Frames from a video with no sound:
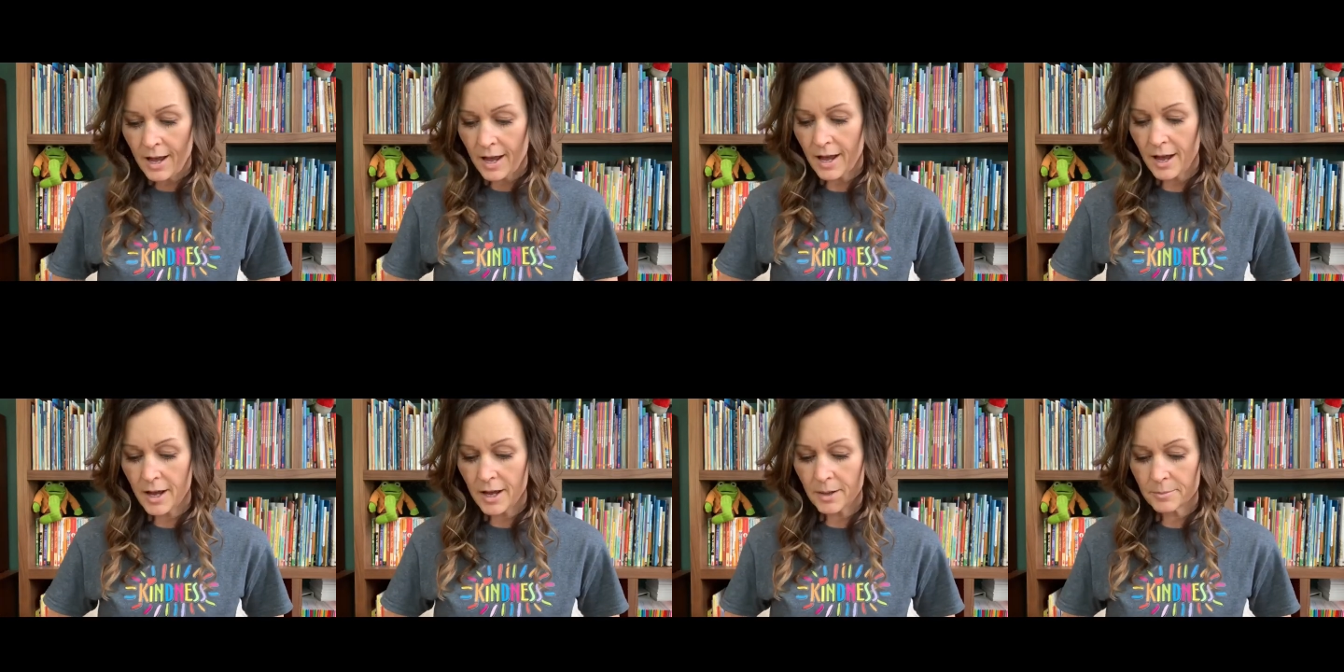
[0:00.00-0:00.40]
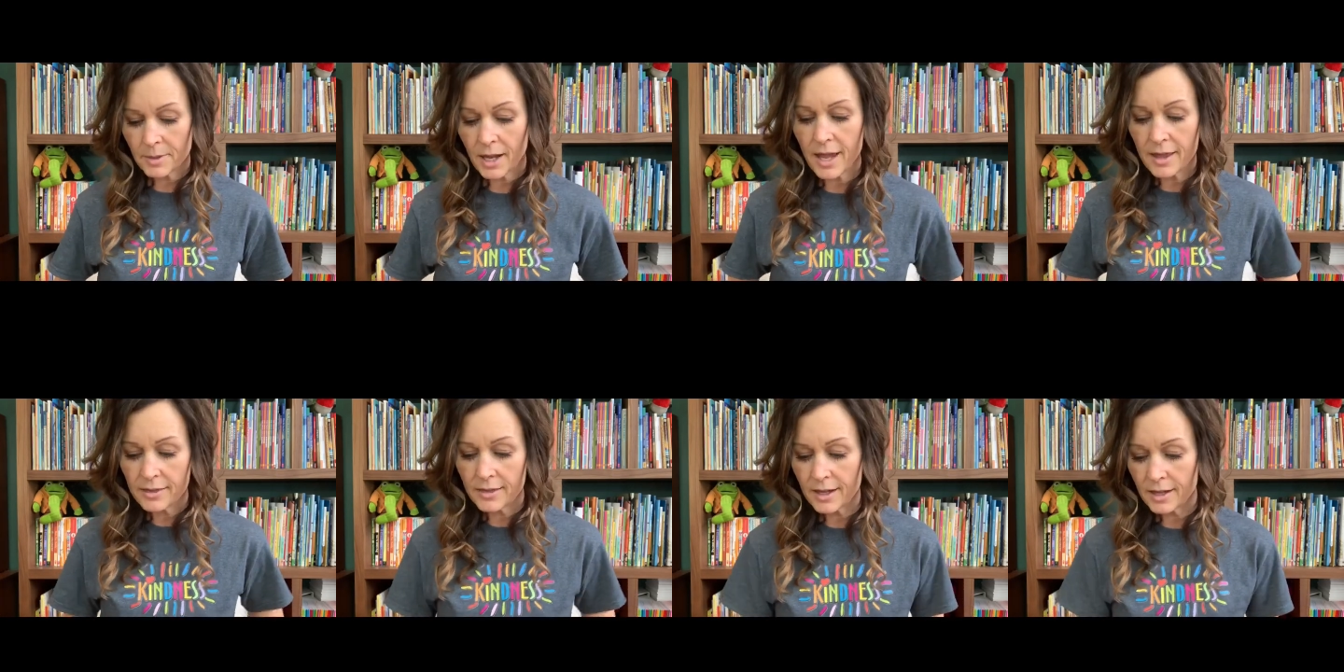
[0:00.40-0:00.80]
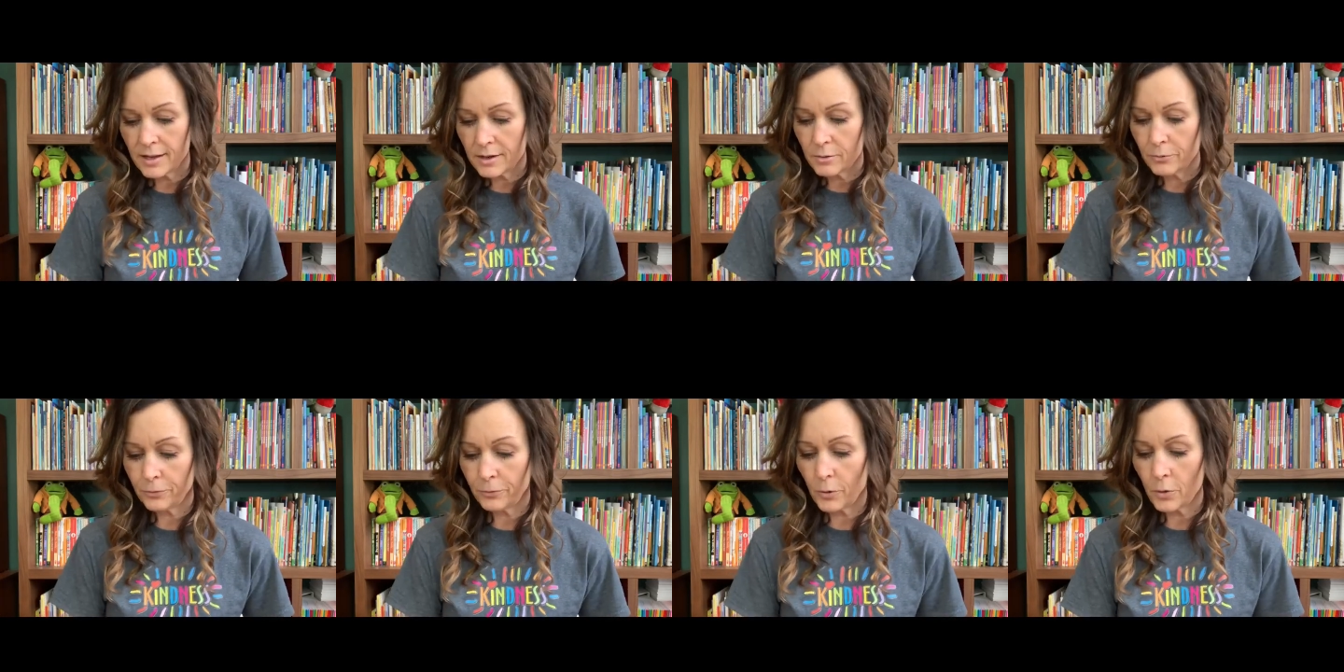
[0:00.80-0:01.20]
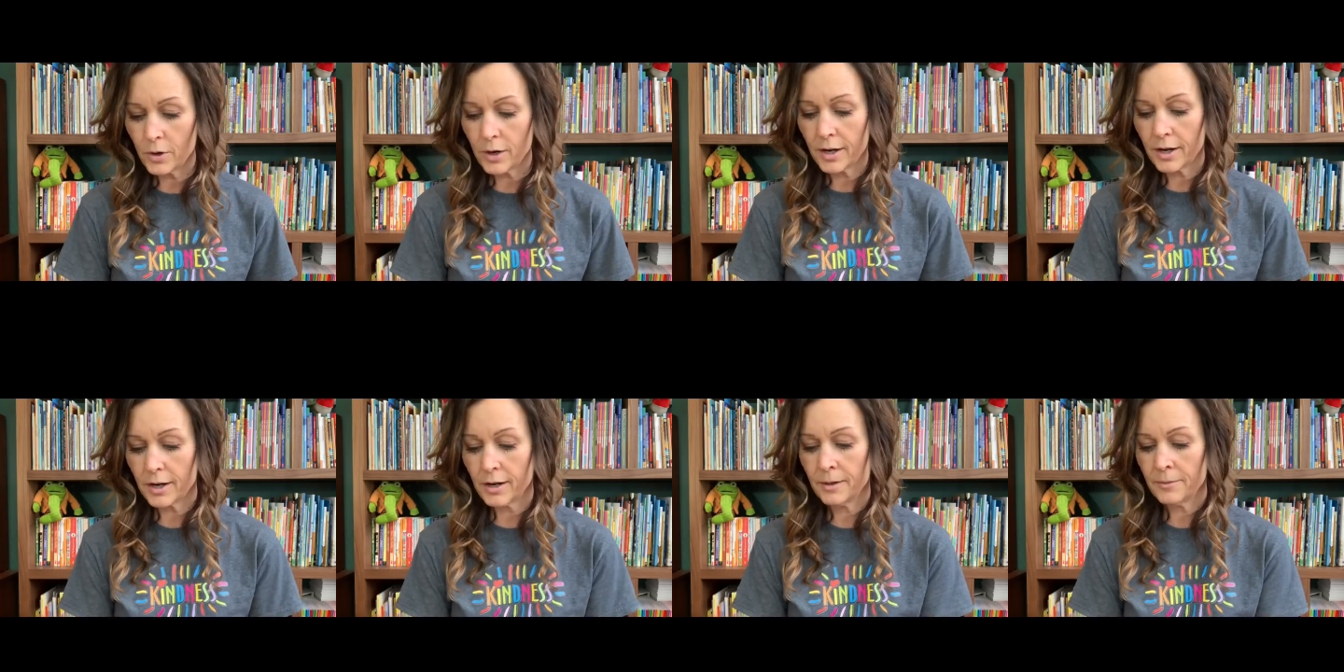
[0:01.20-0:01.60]
Um, and then
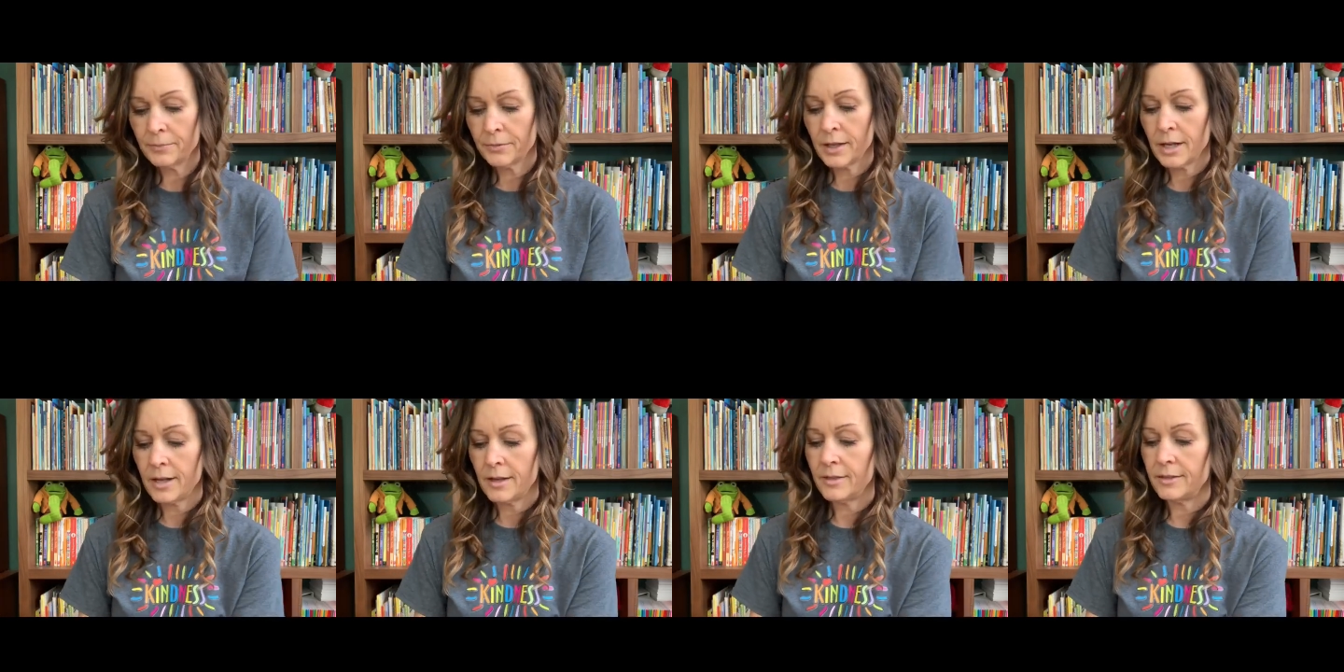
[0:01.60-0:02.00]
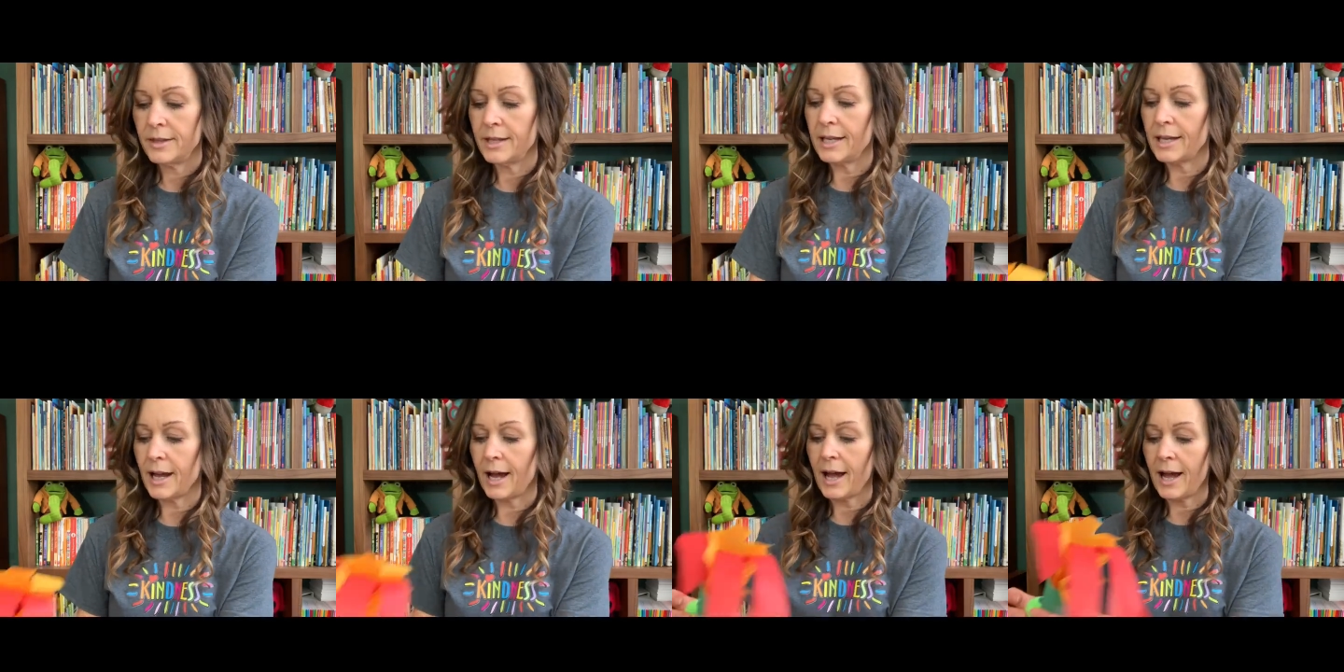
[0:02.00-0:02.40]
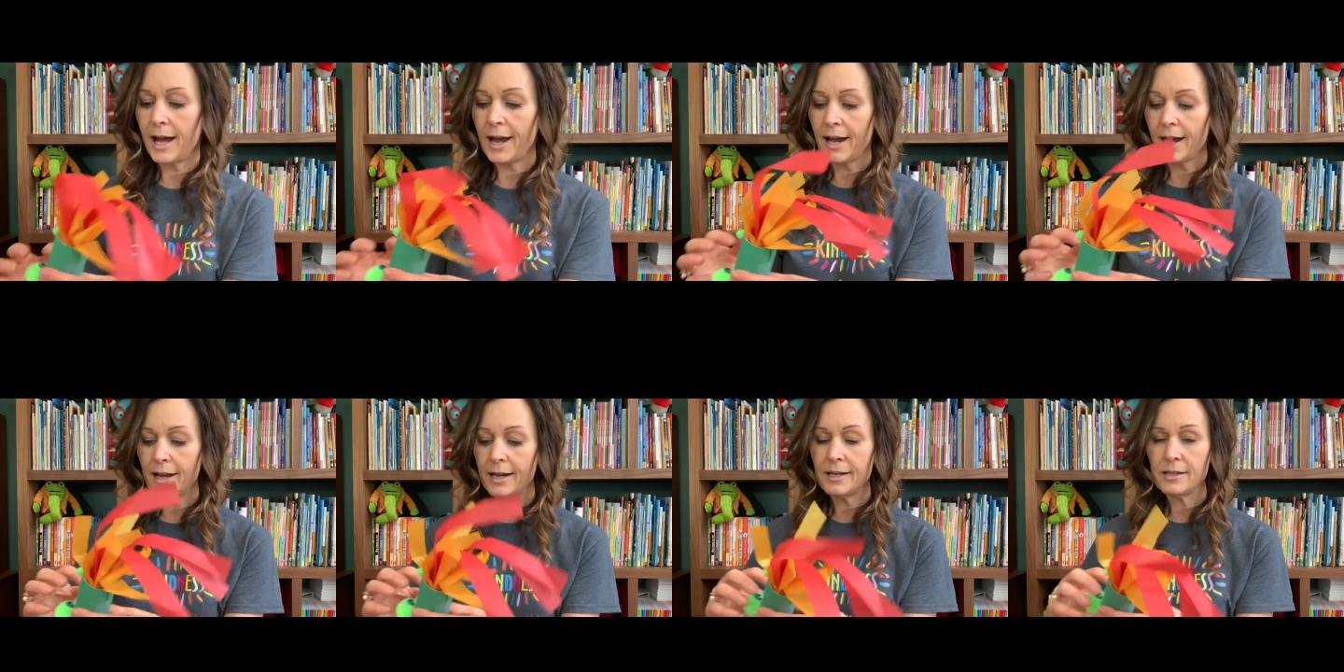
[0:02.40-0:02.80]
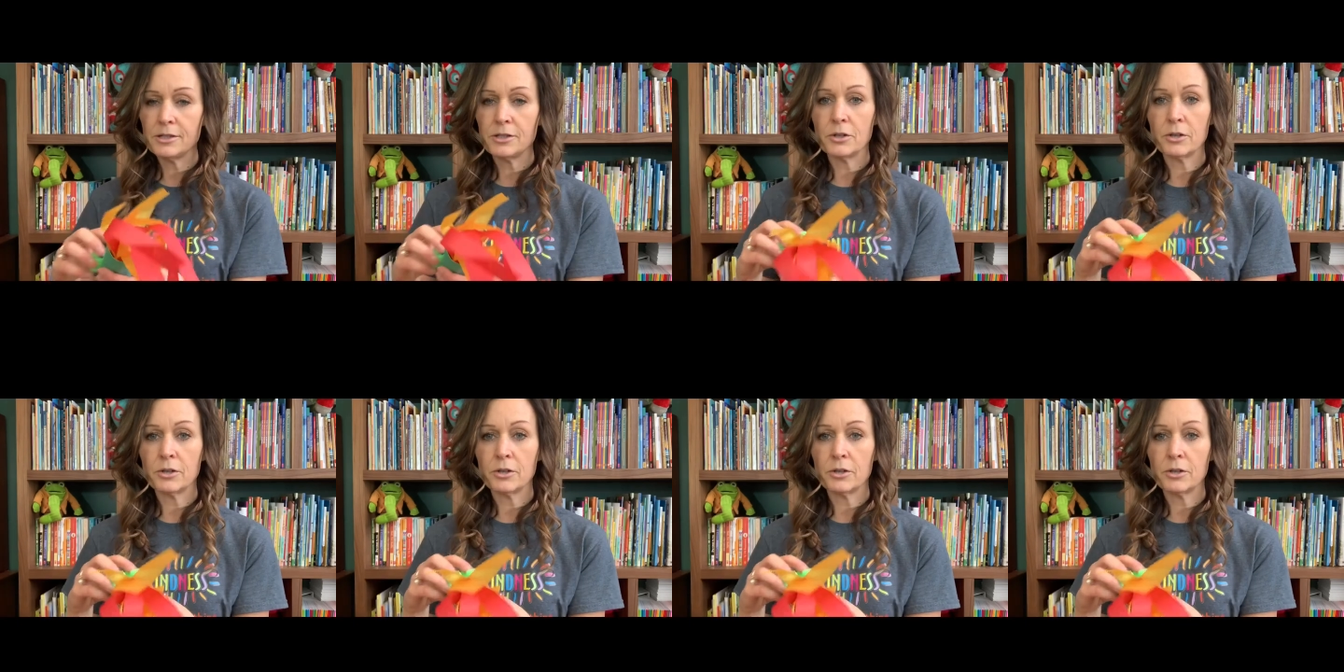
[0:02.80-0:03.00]
for the eyes,